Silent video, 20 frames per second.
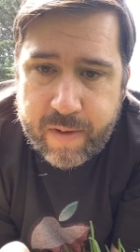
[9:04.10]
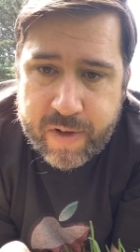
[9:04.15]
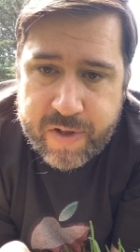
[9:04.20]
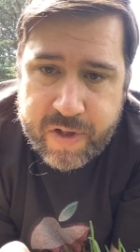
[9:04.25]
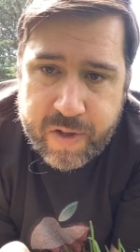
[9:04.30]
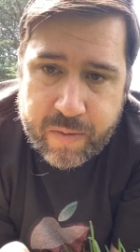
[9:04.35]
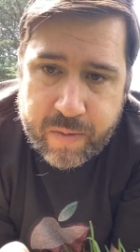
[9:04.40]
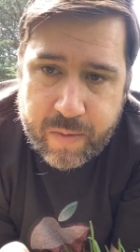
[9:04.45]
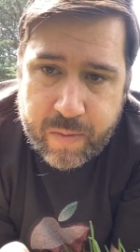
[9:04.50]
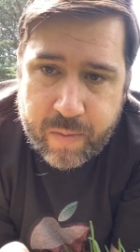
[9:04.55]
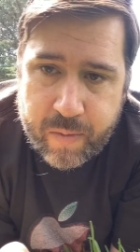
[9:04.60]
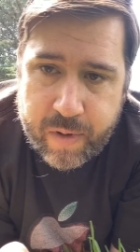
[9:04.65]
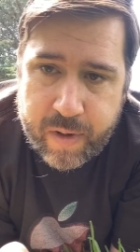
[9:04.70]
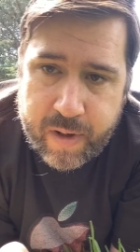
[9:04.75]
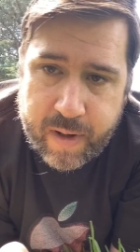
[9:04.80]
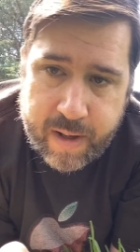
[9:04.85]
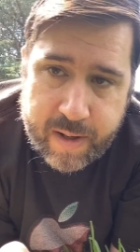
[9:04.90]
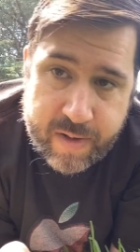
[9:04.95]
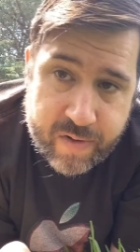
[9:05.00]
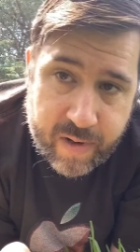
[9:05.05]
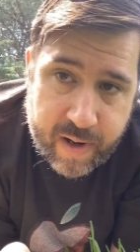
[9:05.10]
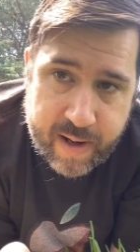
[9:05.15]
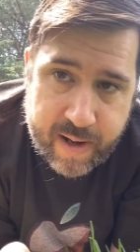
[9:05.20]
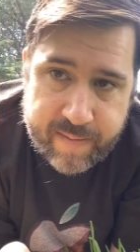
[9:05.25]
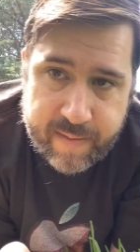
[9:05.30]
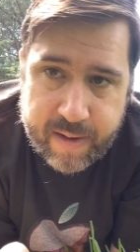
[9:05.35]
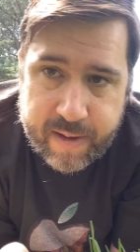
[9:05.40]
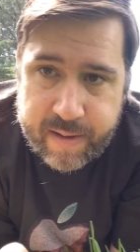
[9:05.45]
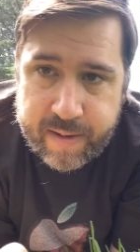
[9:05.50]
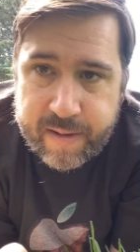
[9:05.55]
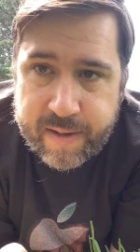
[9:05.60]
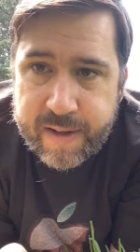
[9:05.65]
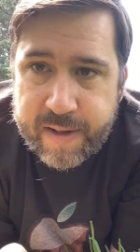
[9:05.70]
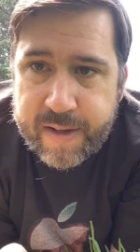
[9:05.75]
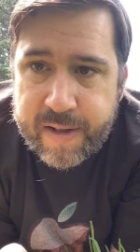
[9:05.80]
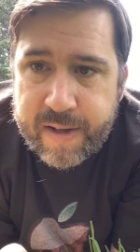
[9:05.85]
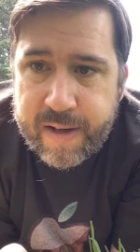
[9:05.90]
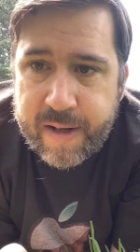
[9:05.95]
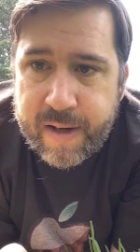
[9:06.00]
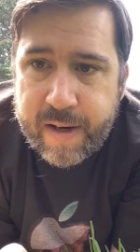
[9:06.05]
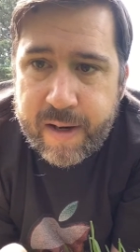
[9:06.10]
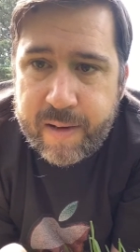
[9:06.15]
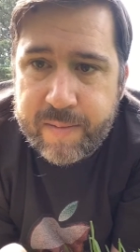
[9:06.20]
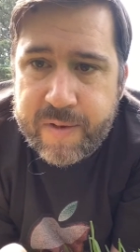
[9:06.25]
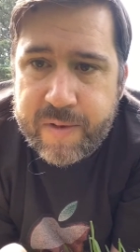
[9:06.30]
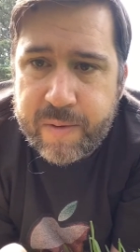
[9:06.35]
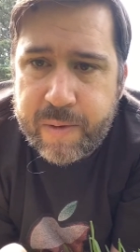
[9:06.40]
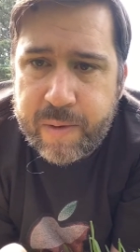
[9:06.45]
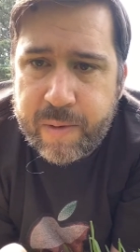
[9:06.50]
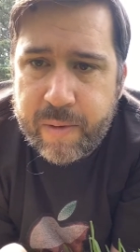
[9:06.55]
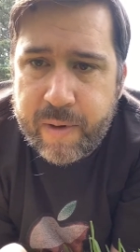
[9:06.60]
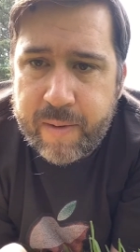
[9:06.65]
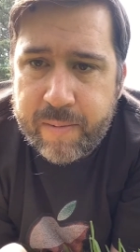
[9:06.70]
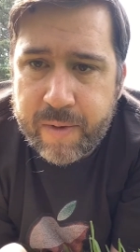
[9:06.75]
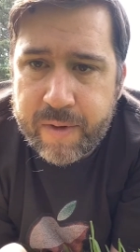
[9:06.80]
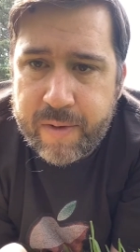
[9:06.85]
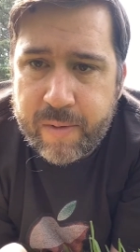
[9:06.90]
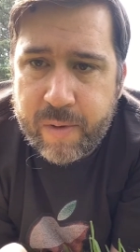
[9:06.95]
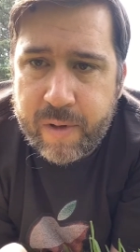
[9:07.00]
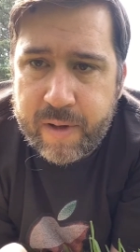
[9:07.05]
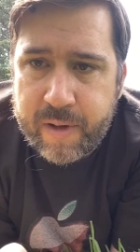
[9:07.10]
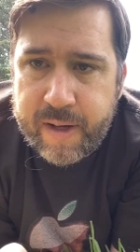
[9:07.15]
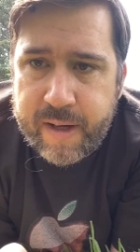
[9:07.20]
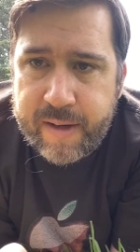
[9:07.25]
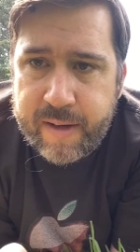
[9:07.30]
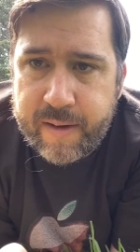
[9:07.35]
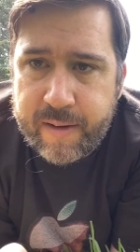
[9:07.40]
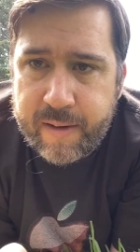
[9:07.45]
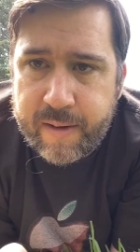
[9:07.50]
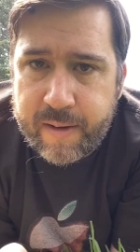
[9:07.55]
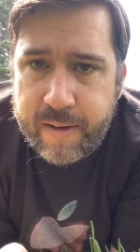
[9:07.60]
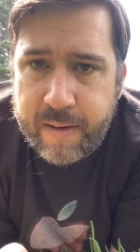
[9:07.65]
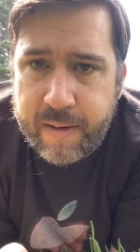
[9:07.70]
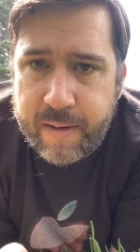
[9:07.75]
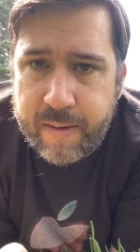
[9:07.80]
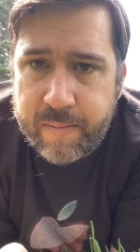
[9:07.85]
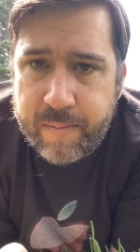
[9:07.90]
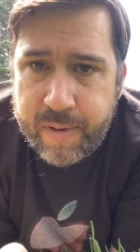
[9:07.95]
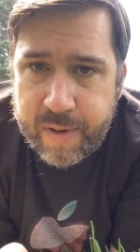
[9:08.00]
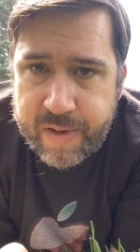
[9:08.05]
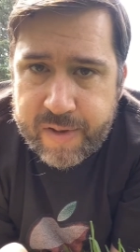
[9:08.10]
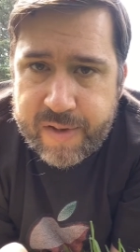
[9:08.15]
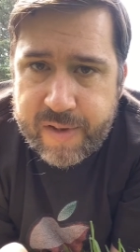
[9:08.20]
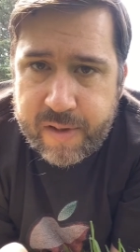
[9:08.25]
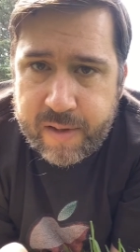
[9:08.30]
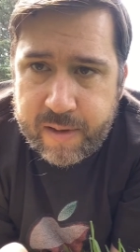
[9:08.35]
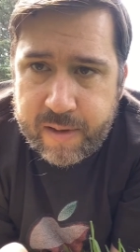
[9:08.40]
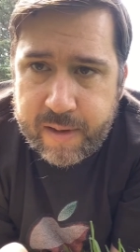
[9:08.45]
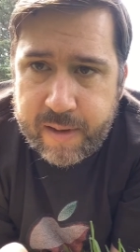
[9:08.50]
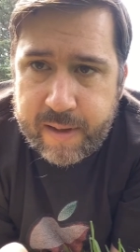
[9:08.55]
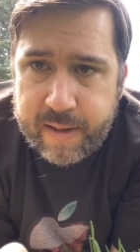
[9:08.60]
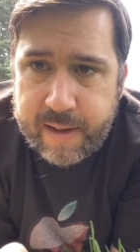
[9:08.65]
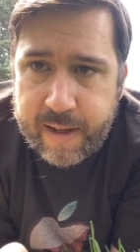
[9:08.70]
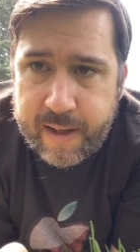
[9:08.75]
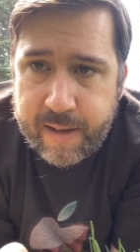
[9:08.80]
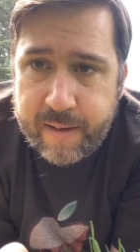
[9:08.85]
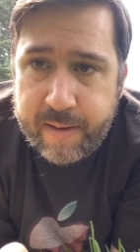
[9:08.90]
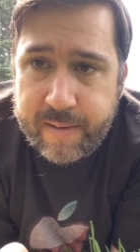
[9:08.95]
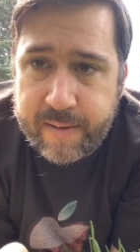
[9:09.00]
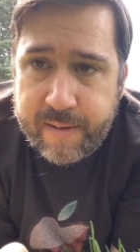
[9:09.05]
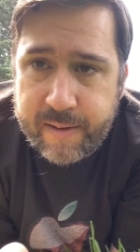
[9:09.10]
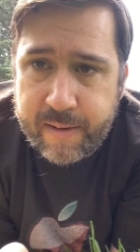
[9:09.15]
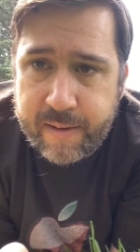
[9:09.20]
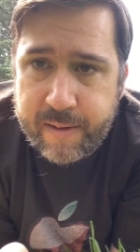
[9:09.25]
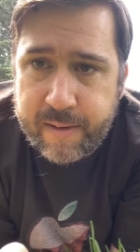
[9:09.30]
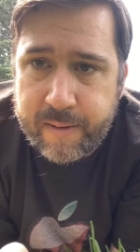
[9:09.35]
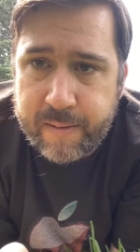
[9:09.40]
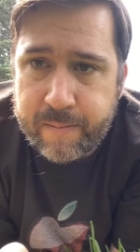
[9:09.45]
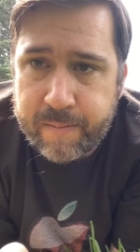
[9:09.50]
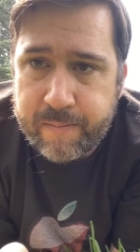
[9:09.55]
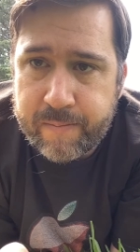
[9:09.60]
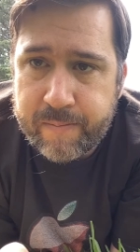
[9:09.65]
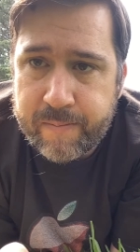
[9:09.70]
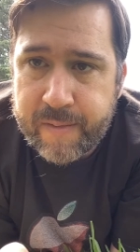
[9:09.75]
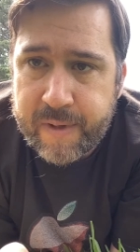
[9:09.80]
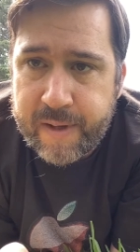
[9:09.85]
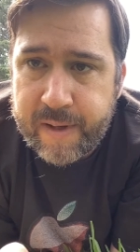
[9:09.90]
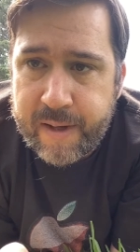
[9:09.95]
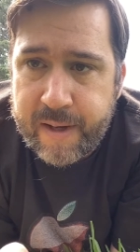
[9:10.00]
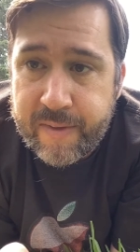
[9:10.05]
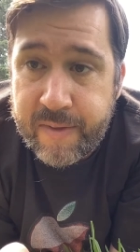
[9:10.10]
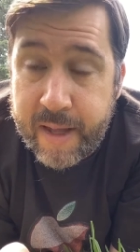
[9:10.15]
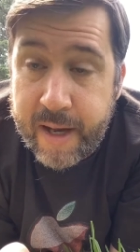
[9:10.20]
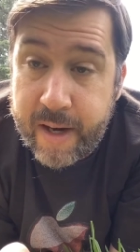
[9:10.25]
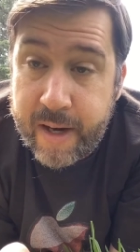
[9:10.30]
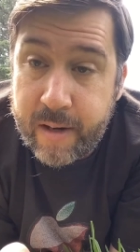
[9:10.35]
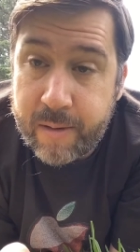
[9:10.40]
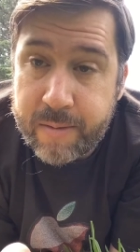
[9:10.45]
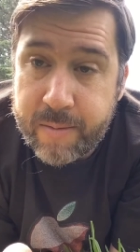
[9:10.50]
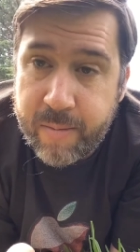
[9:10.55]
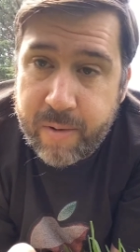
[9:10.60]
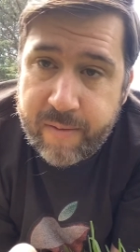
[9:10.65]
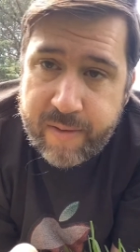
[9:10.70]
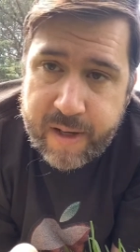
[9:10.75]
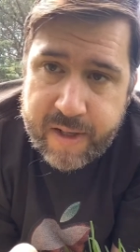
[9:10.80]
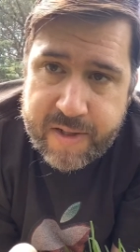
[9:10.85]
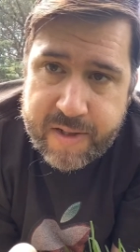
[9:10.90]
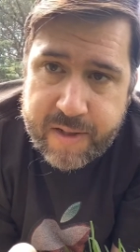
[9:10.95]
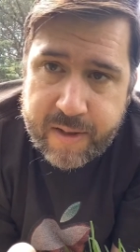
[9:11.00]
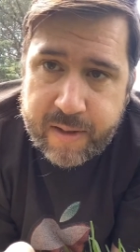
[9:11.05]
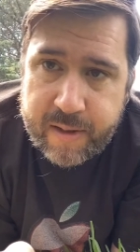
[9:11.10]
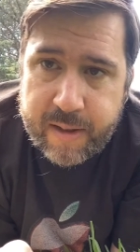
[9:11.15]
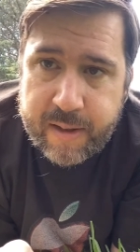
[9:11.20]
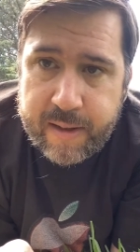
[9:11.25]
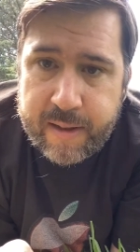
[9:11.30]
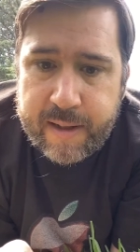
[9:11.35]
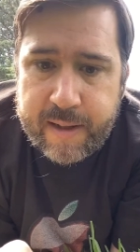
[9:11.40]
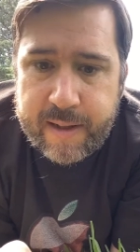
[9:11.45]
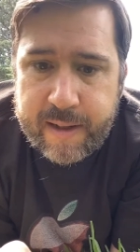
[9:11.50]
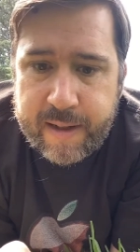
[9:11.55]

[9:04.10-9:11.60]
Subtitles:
children were not driving. So we were able to relate personally, and that helped professionally.